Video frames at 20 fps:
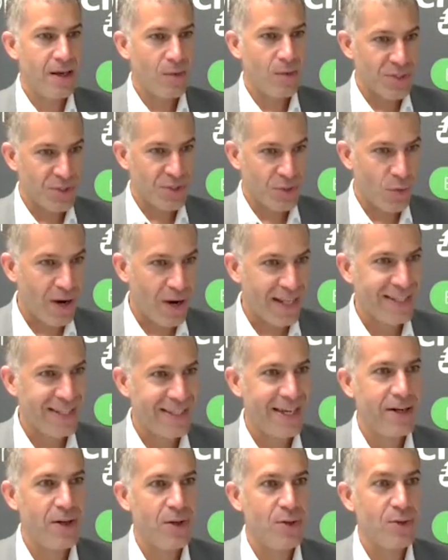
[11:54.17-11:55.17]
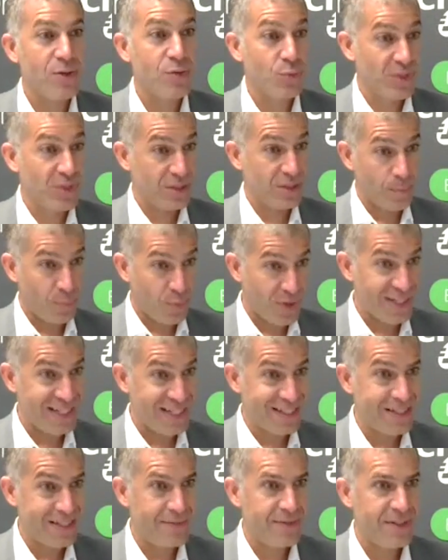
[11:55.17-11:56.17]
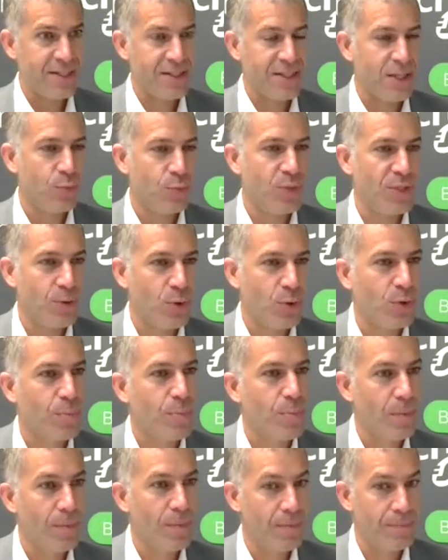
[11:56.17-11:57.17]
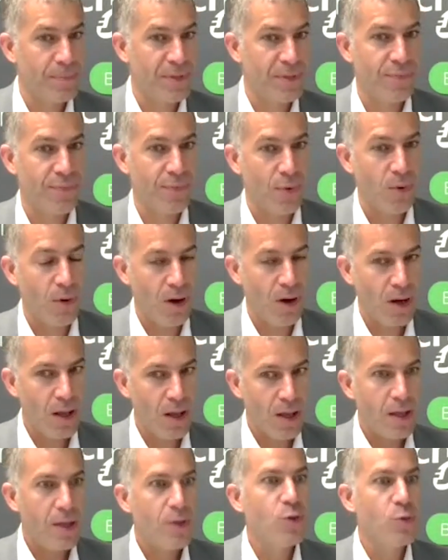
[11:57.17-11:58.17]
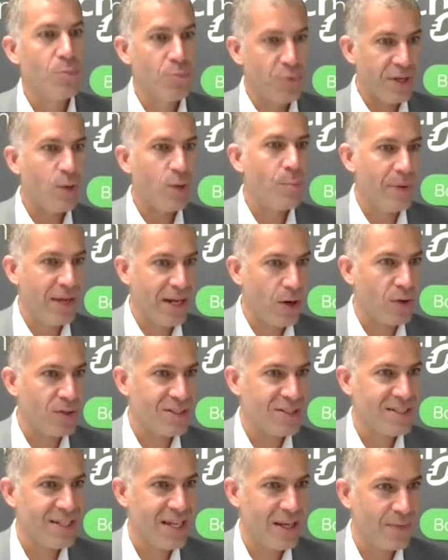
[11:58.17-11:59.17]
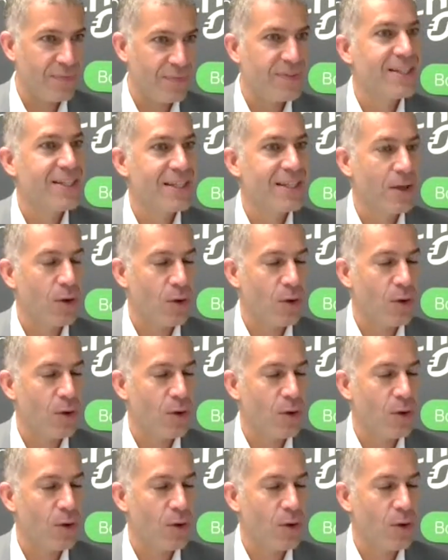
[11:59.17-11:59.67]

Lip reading: with the right cadence, with the predictiveness that we talked before, you bring a better safety